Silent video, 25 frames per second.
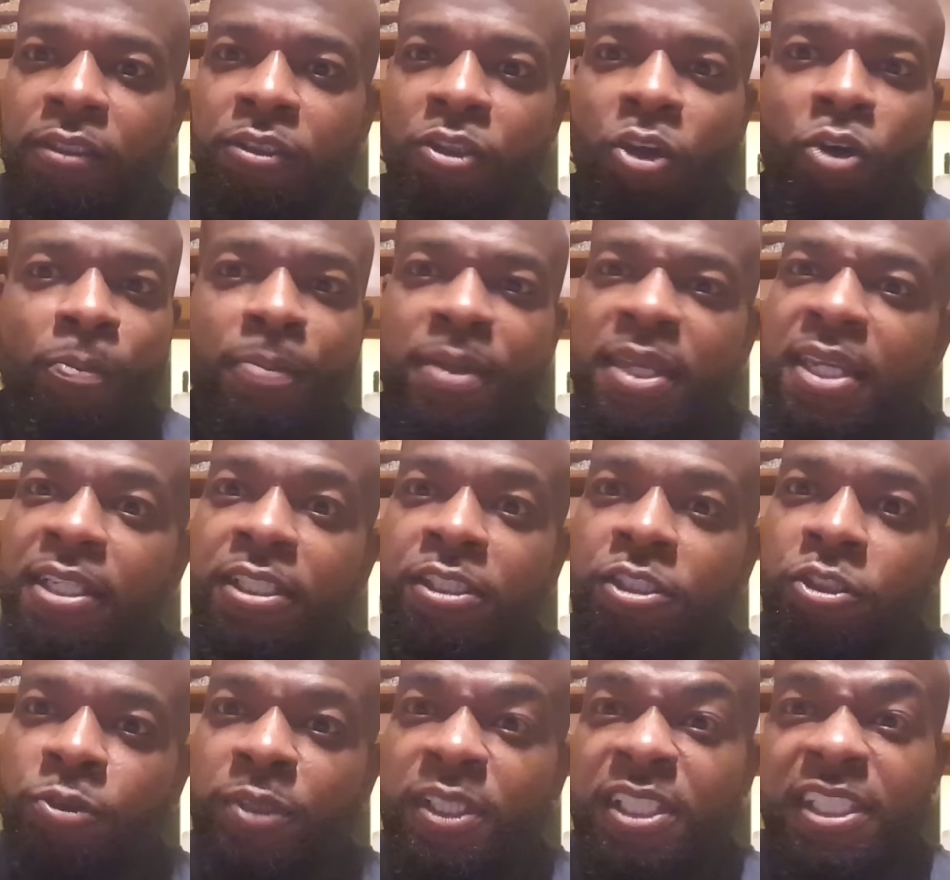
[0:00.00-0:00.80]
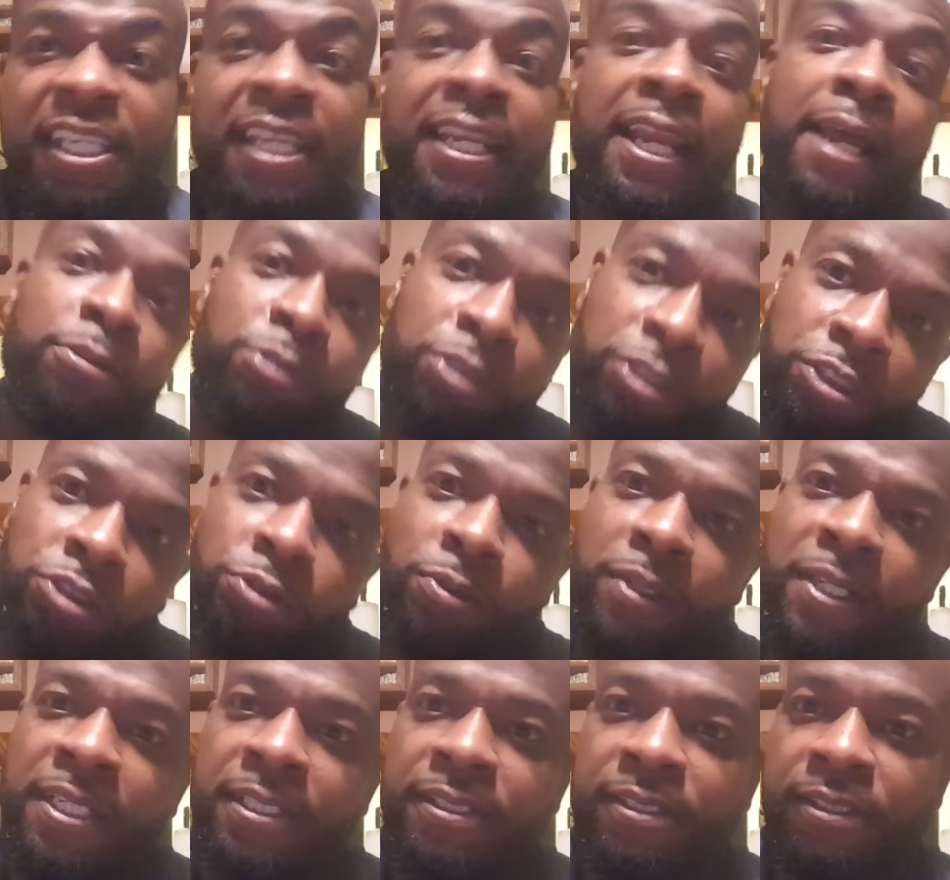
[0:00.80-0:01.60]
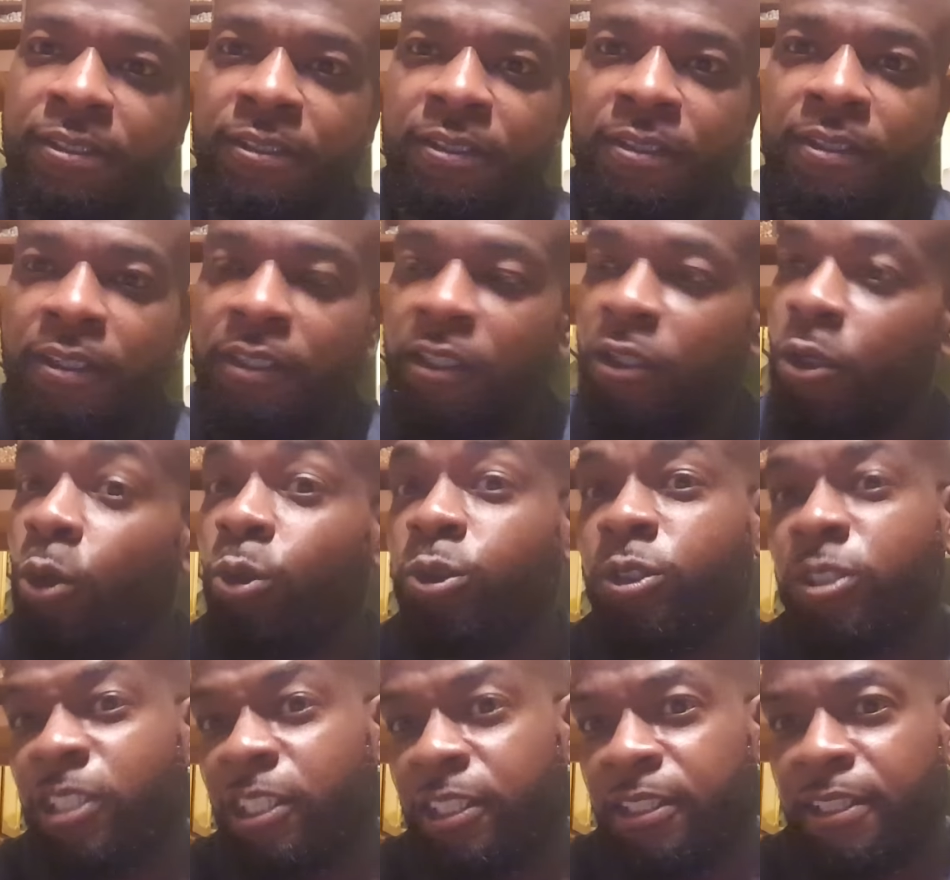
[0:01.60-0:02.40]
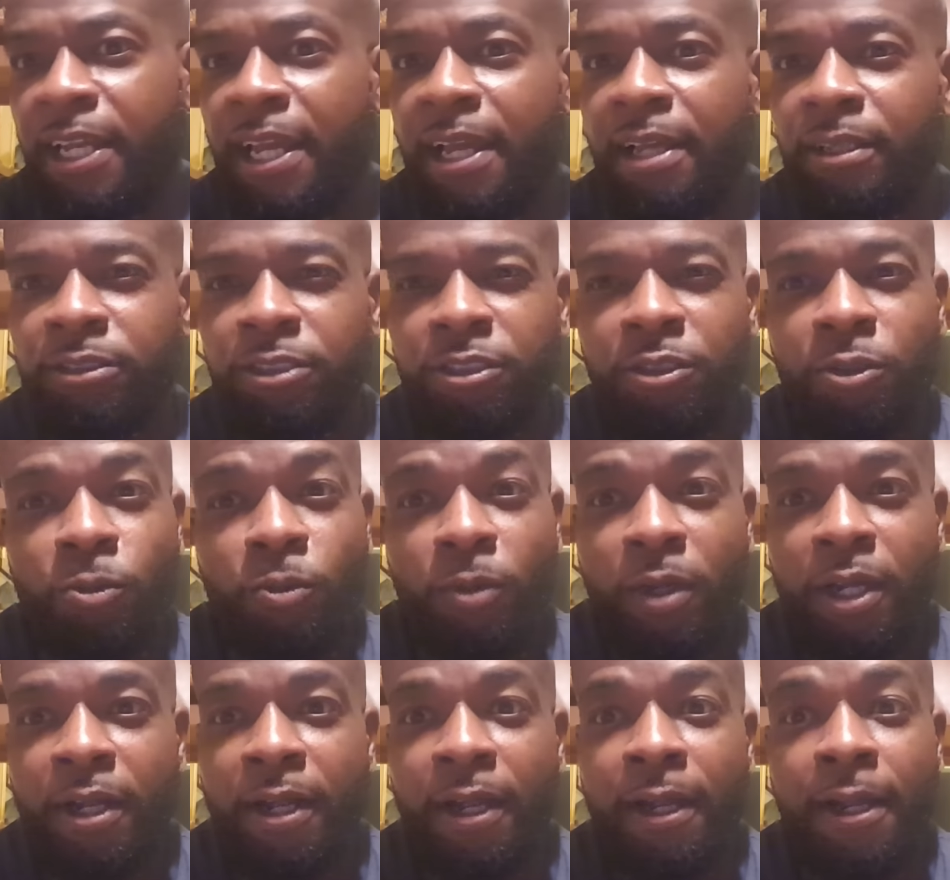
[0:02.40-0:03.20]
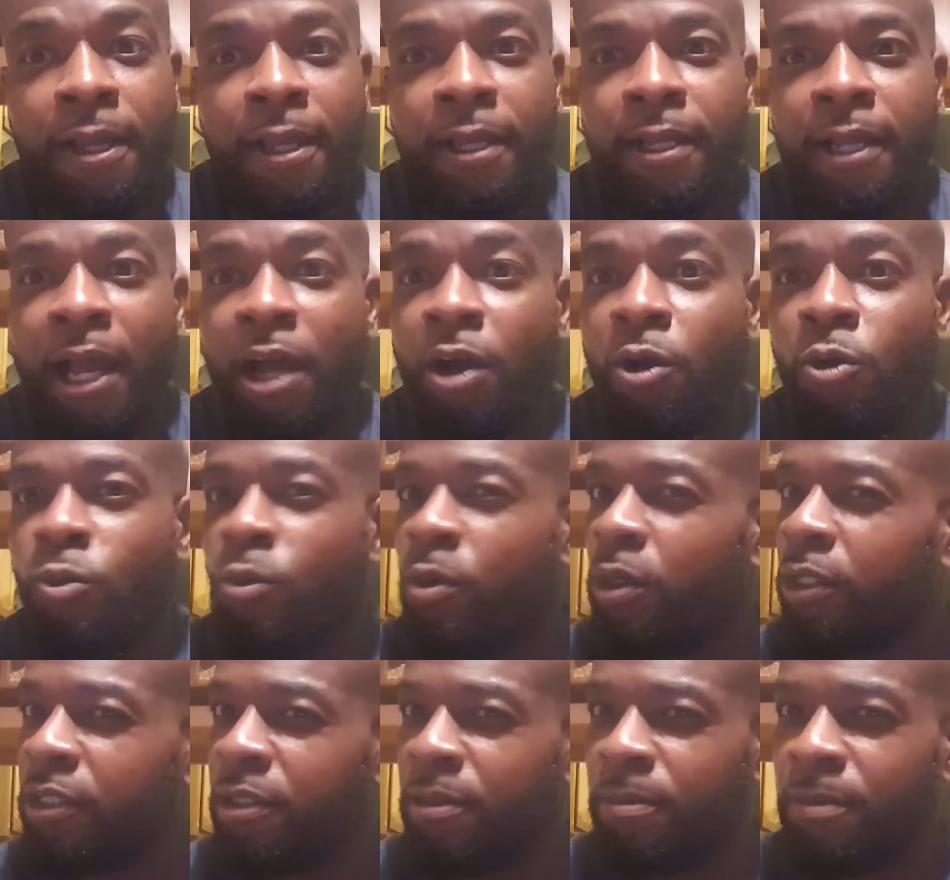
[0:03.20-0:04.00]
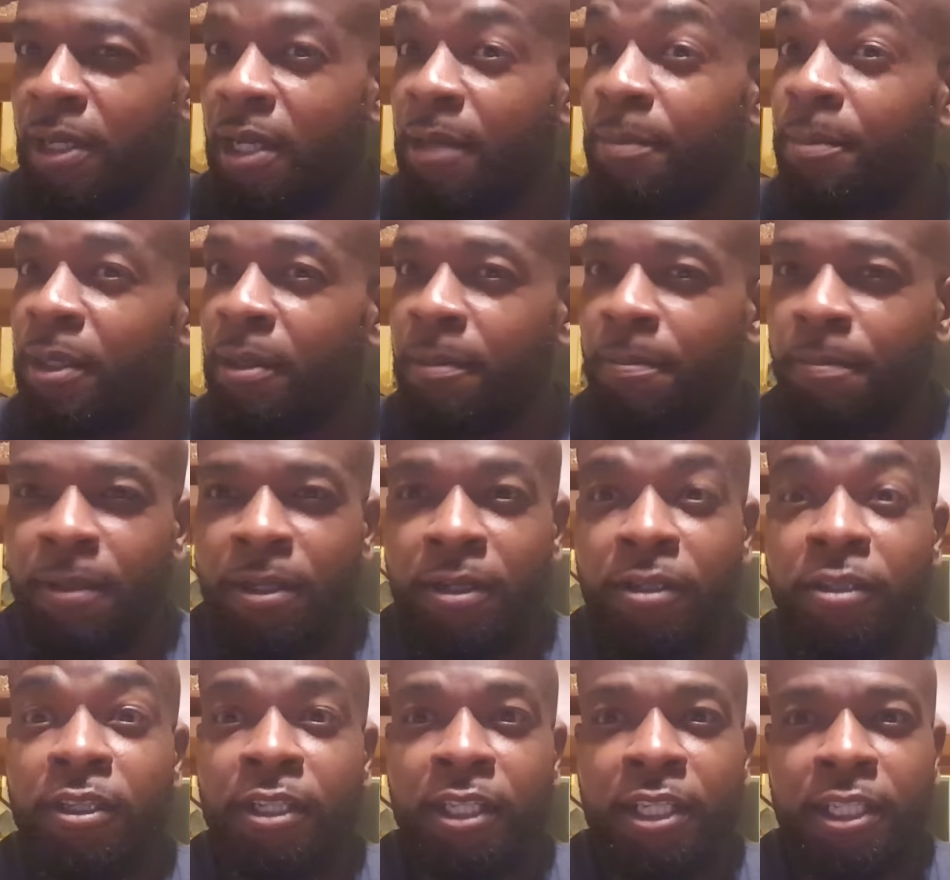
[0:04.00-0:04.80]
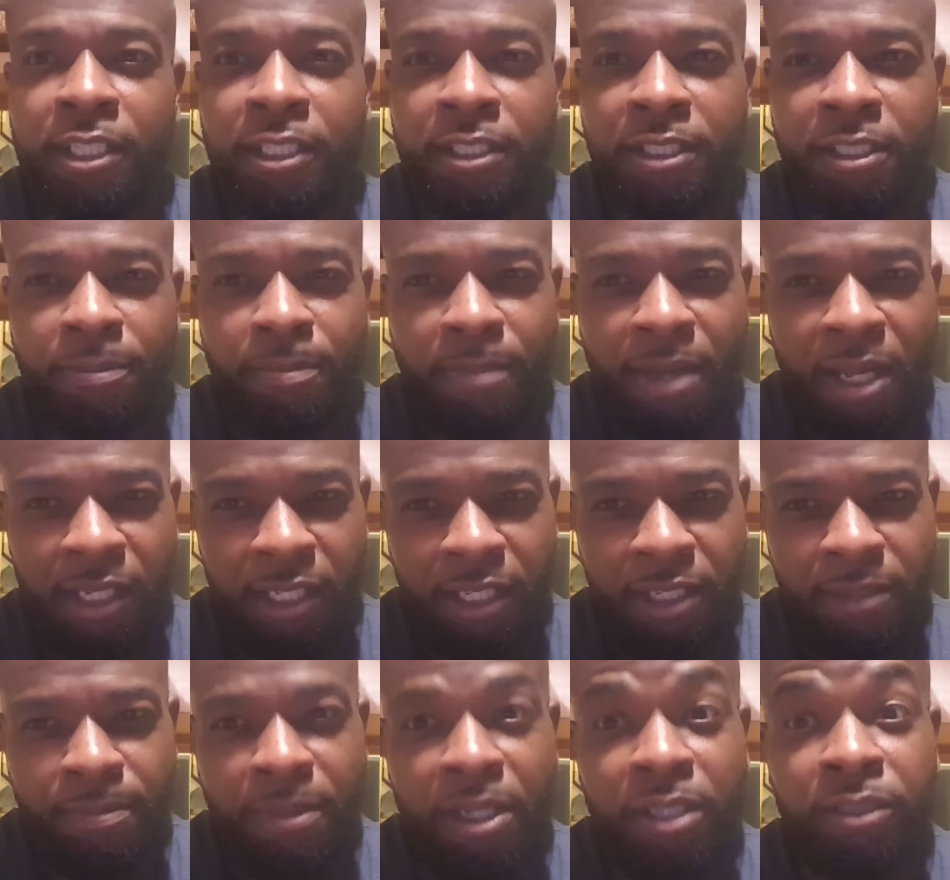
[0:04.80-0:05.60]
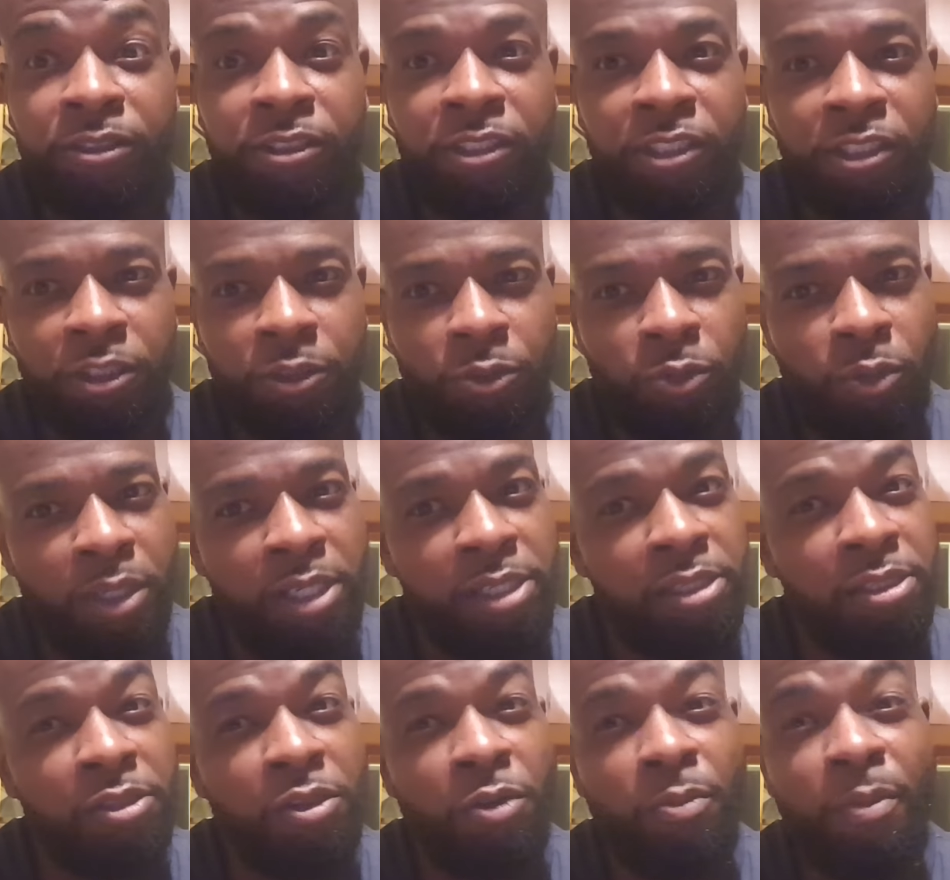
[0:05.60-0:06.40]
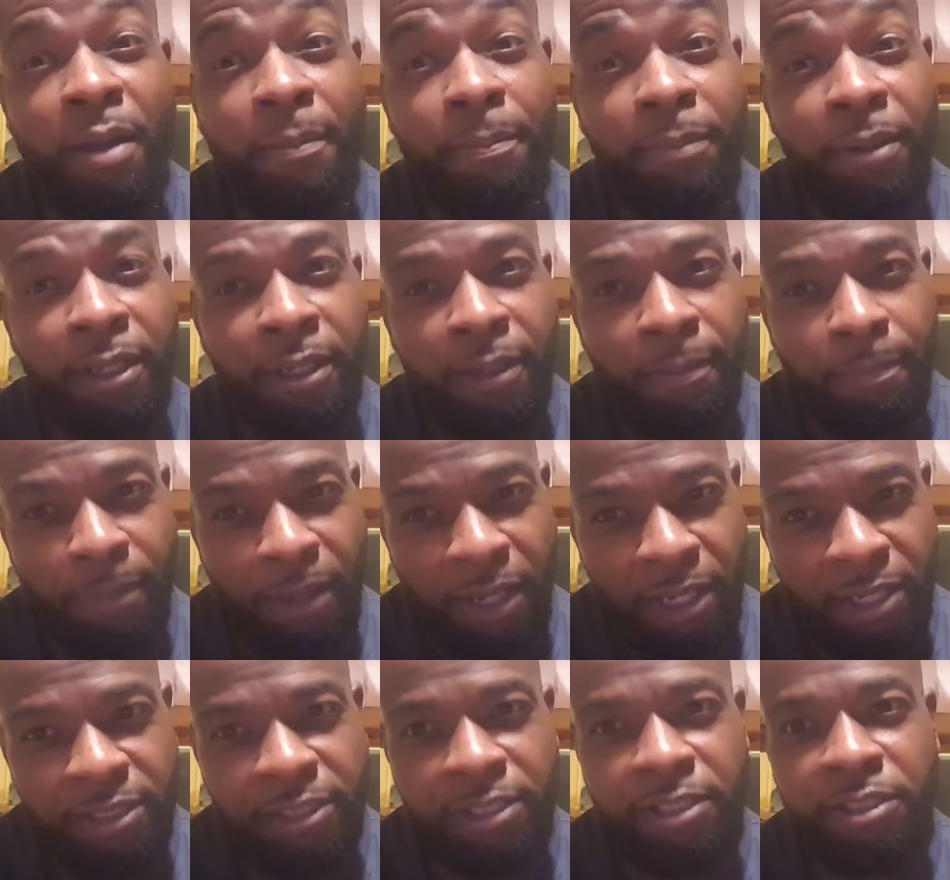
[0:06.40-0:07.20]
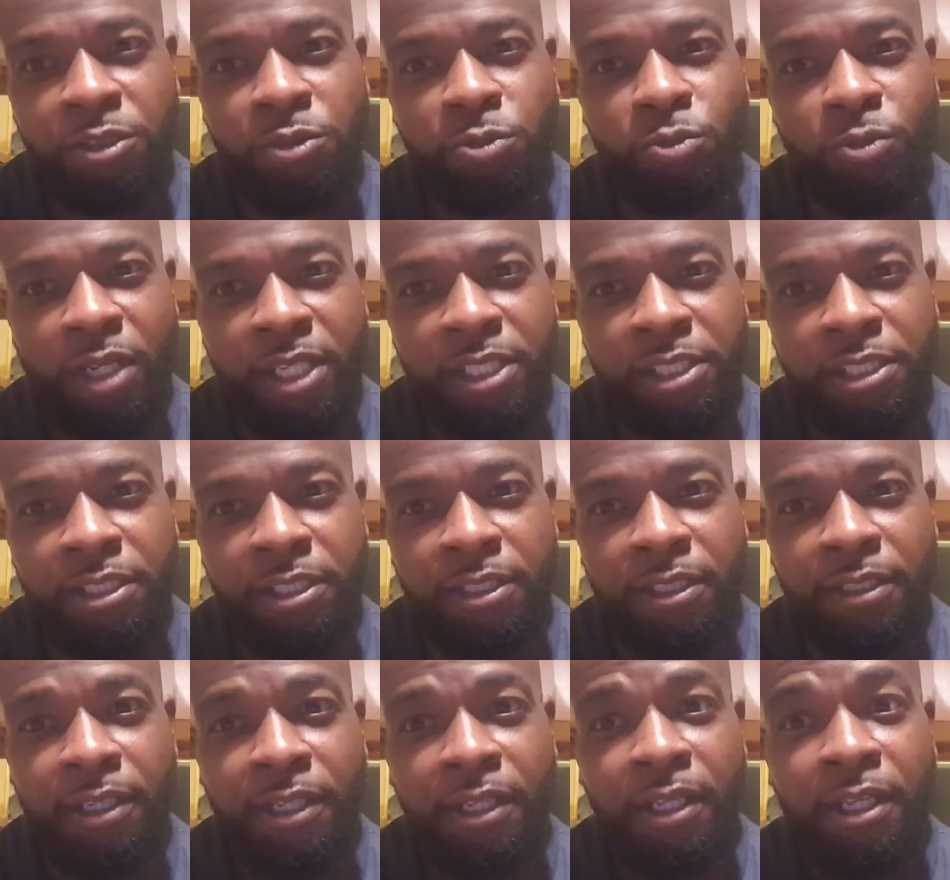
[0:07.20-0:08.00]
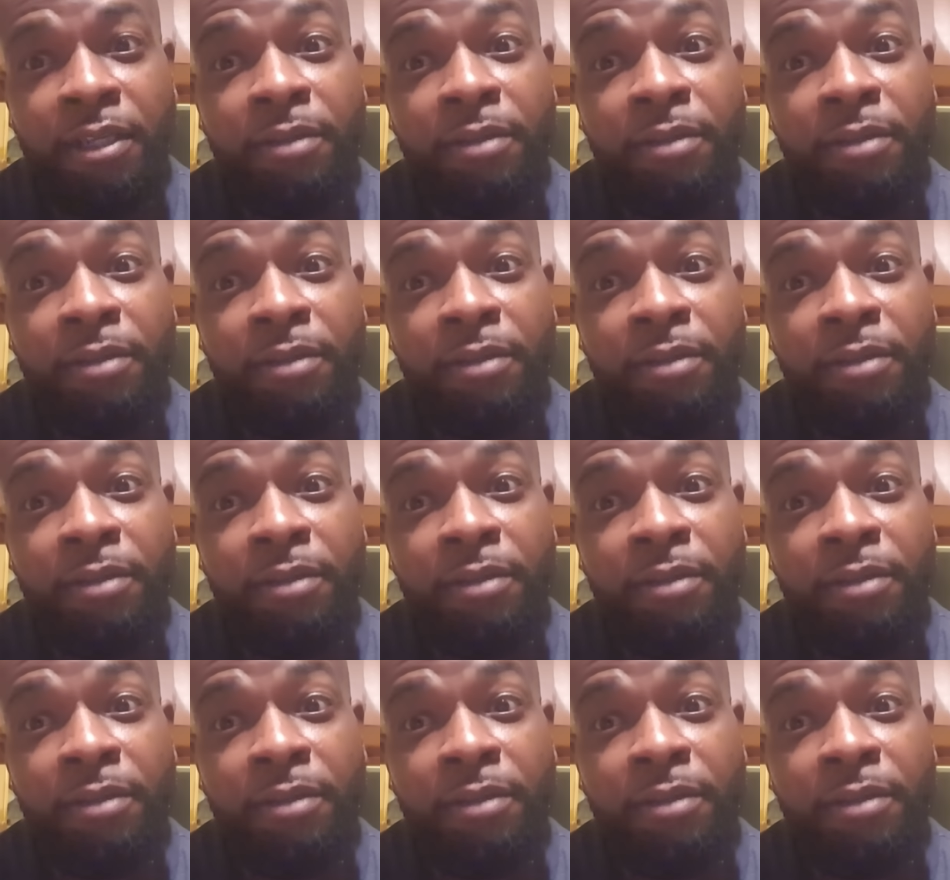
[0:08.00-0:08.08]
Don't be in the streets. Get out the streets. Go sit down somewhere. I don't want them coming up here looking into my email situation or my play-to-pay situation.